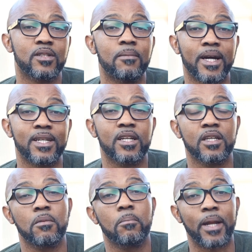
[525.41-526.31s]
the
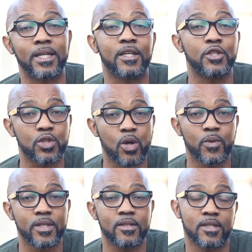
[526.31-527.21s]
monthly planting and
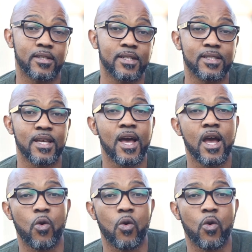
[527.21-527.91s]
sowing series